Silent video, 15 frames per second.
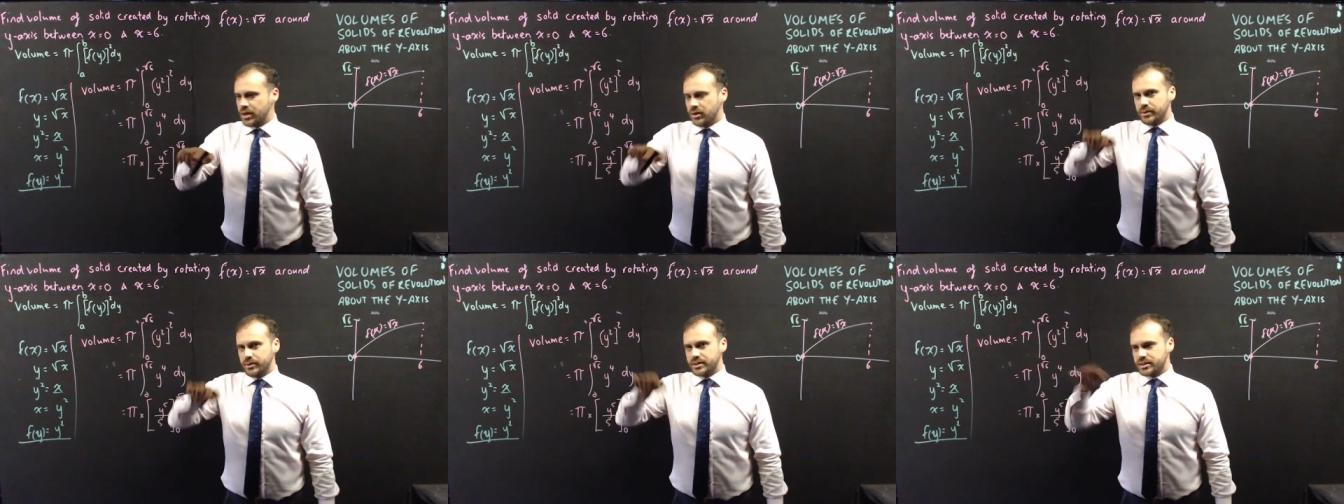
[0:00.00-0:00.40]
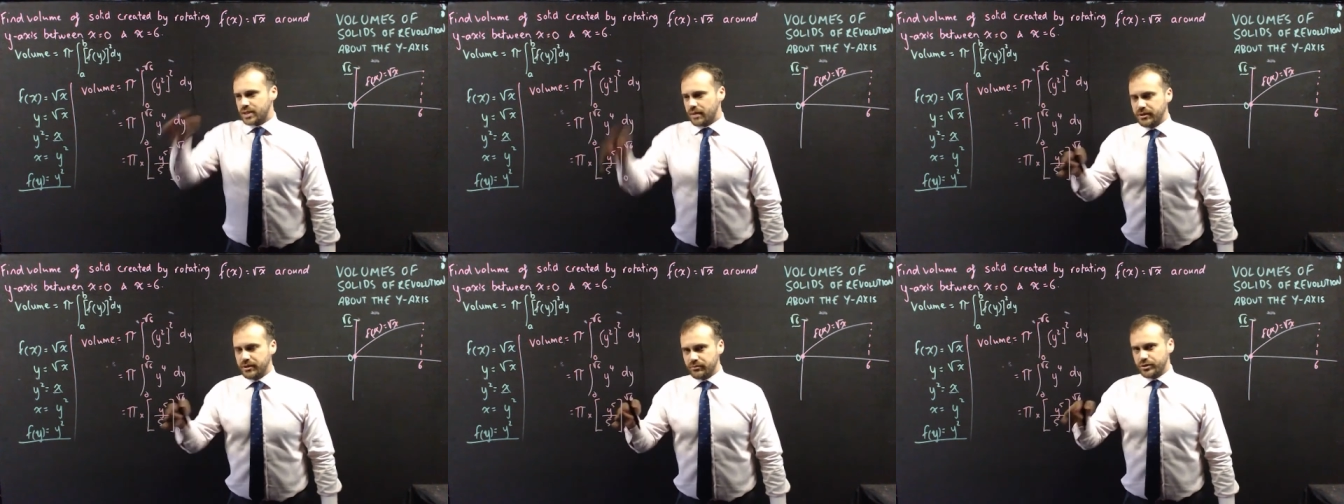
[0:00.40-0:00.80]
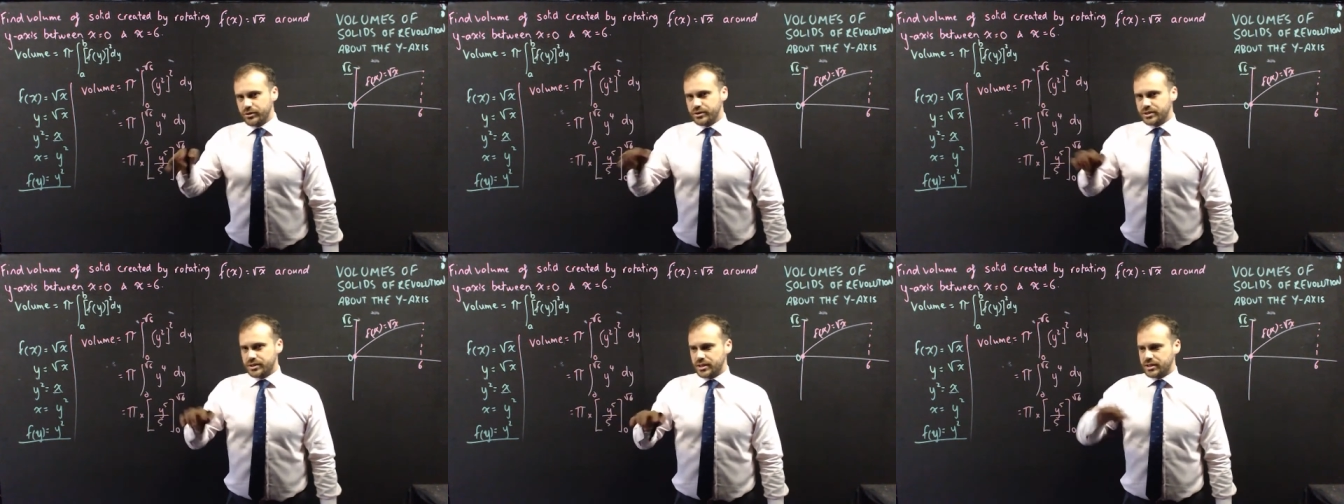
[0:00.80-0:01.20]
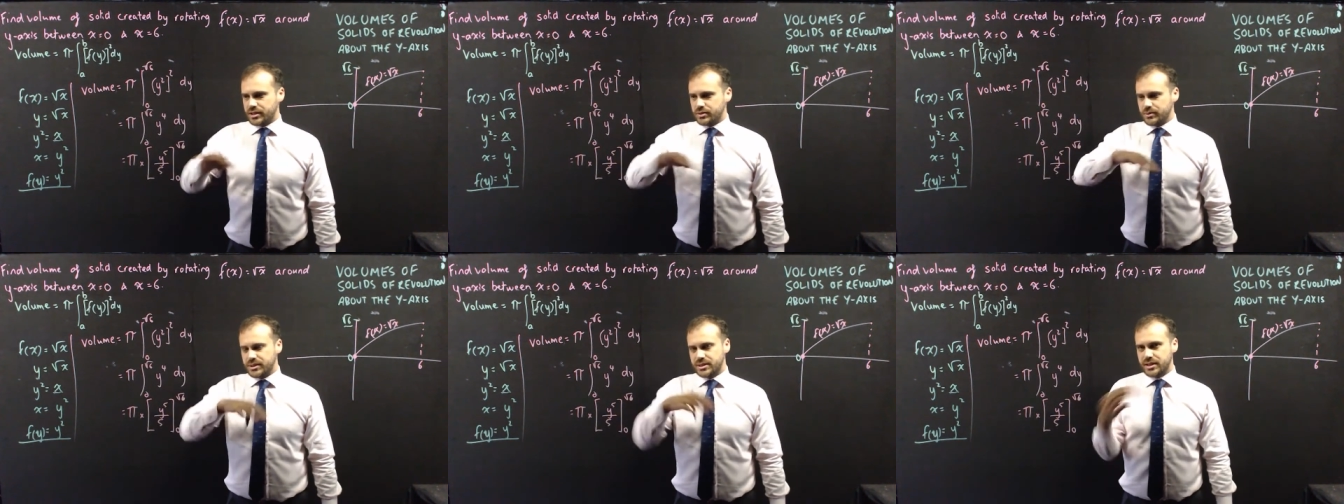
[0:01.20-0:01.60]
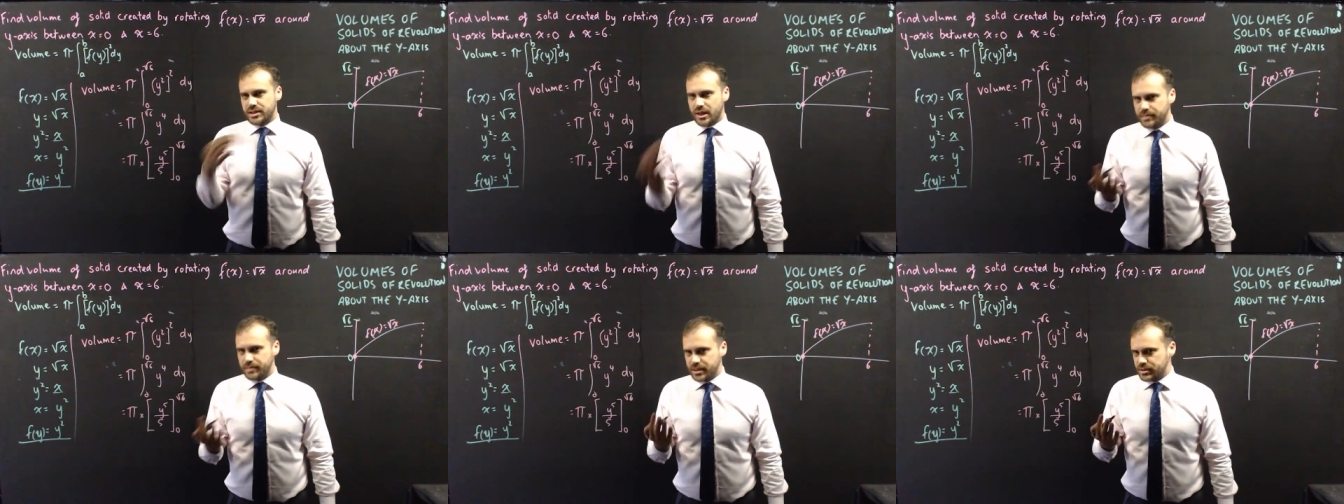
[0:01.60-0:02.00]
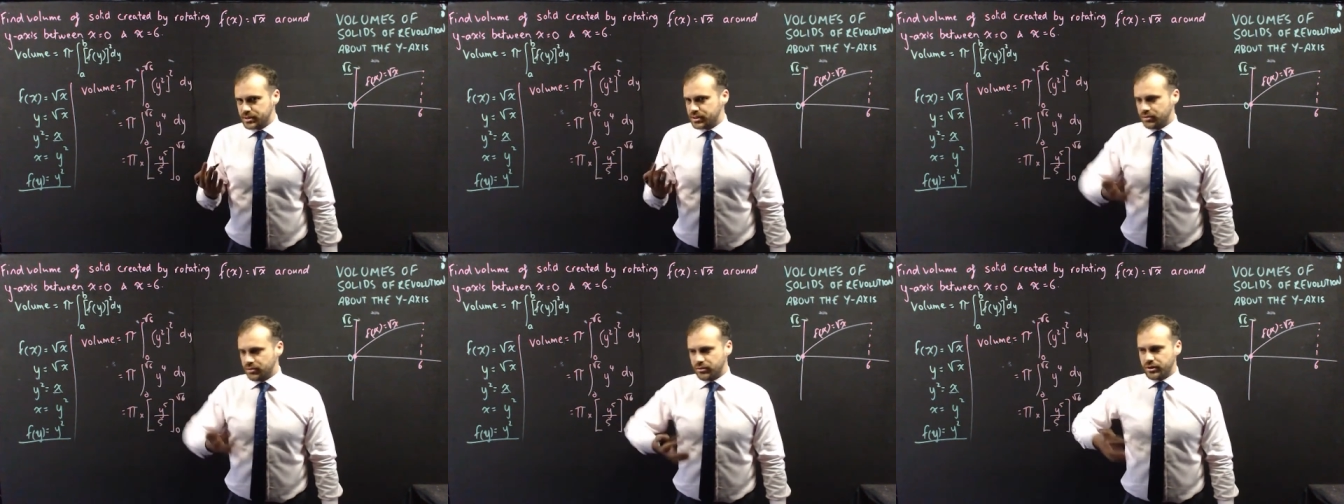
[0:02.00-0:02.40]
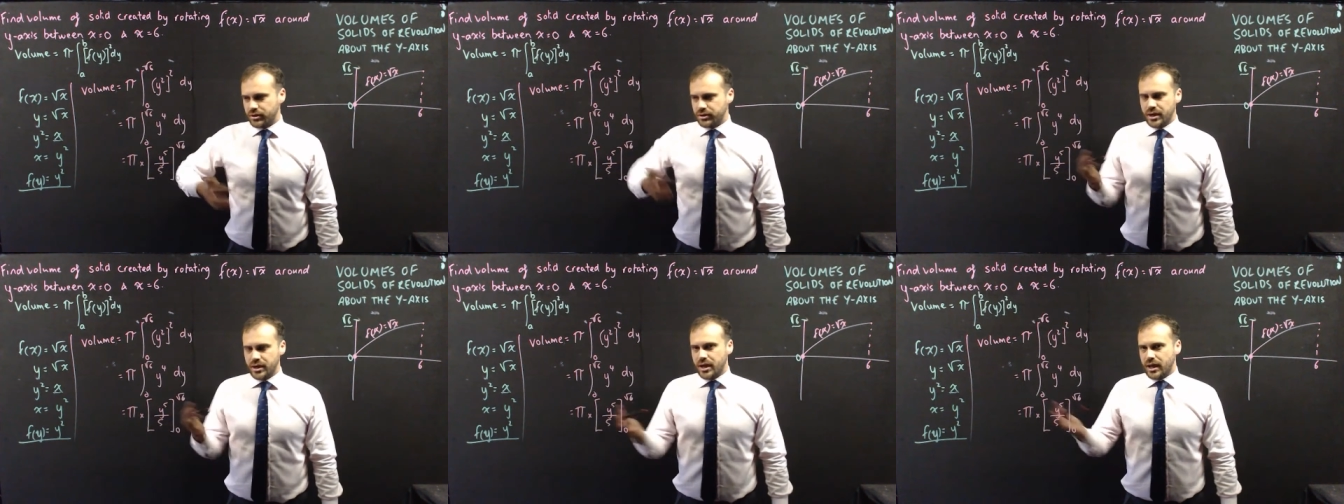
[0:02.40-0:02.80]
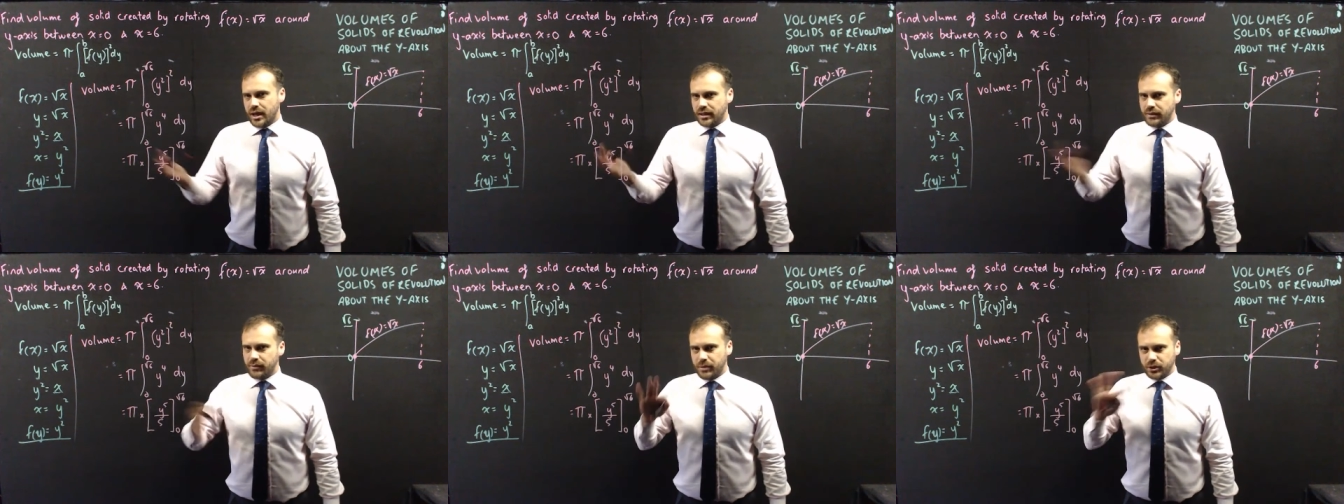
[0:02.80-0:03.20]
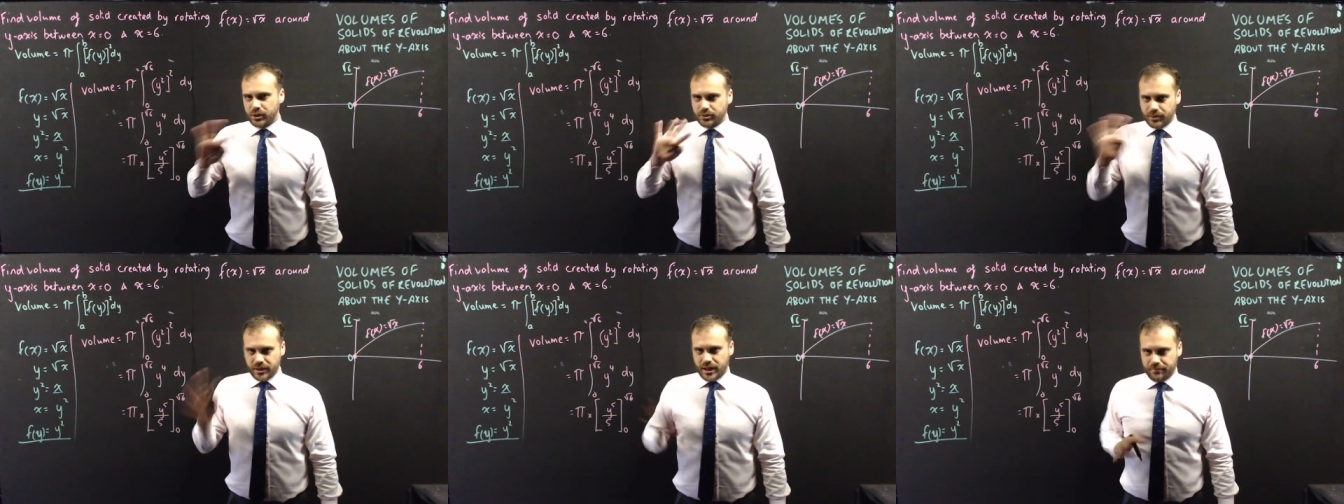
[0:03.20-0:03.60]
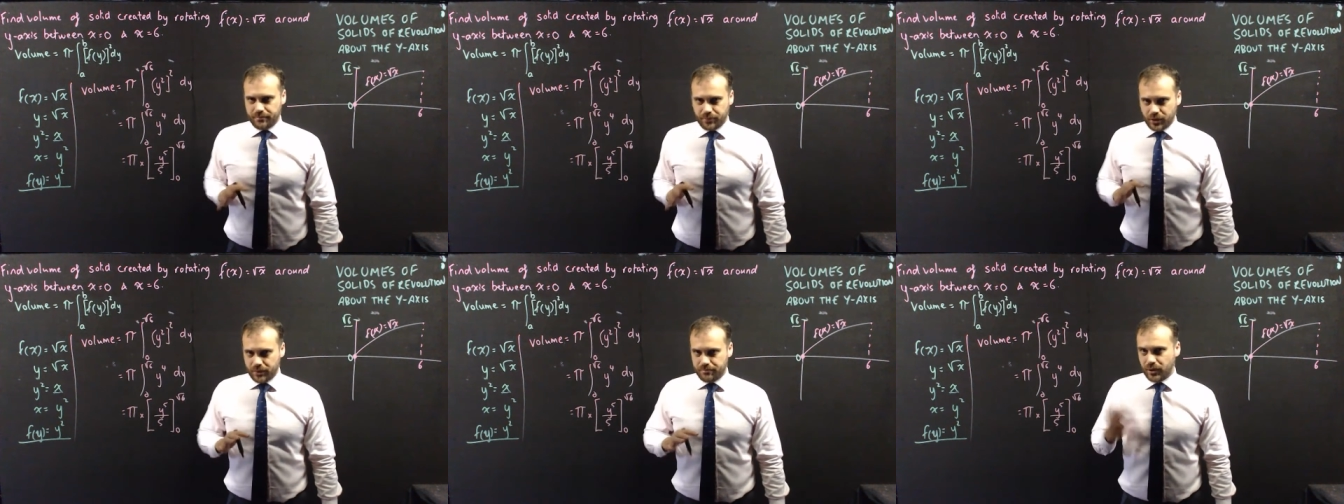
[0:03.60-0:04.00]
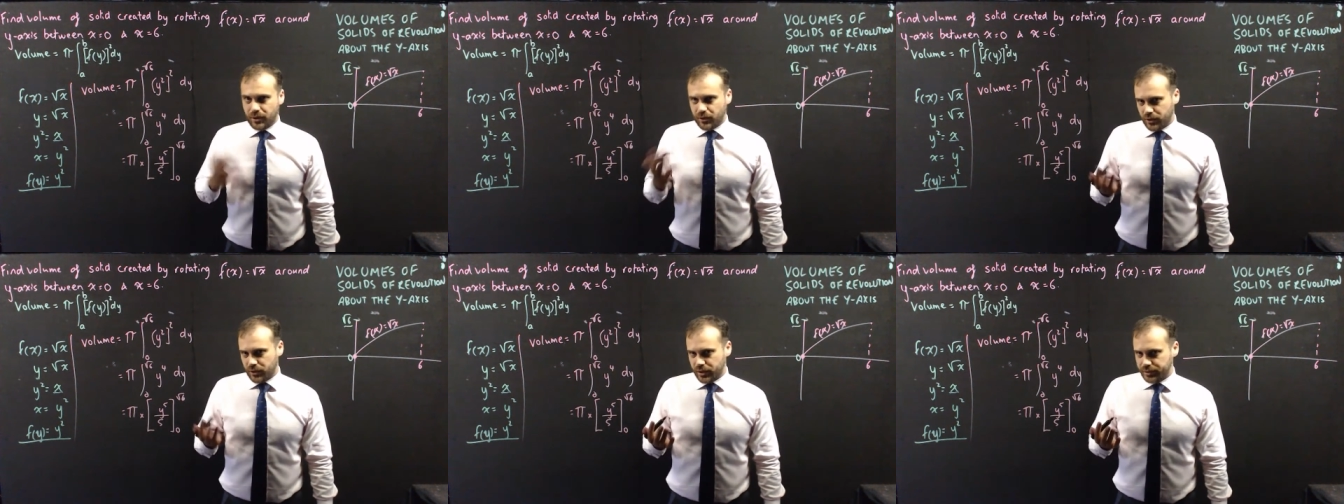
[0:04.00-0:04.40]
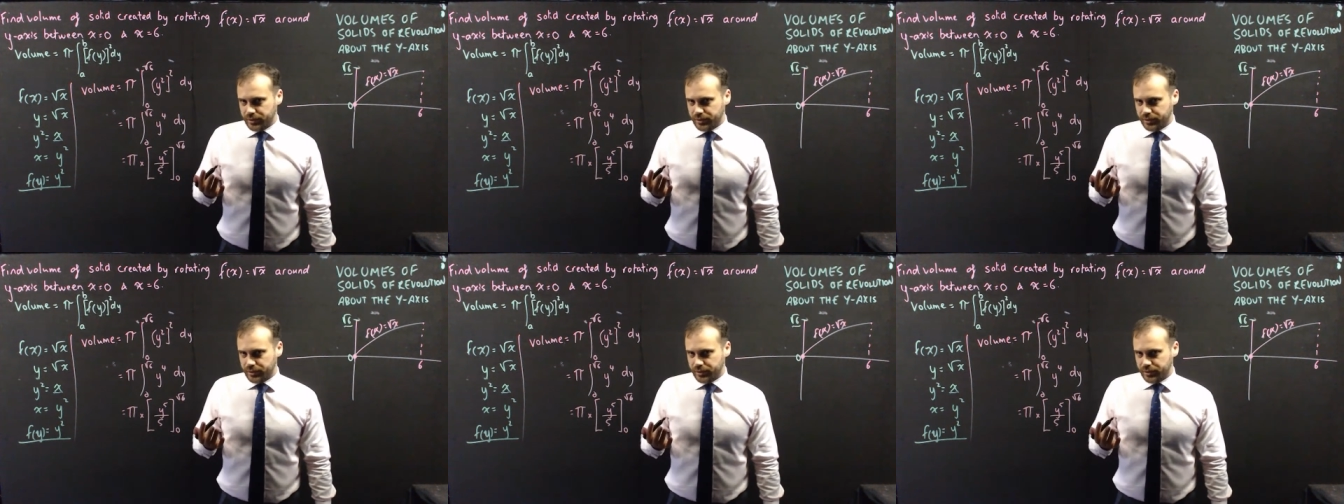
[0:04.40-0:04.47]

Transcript: we sub in root 6, we sub in 0, and then we multiply that by pi.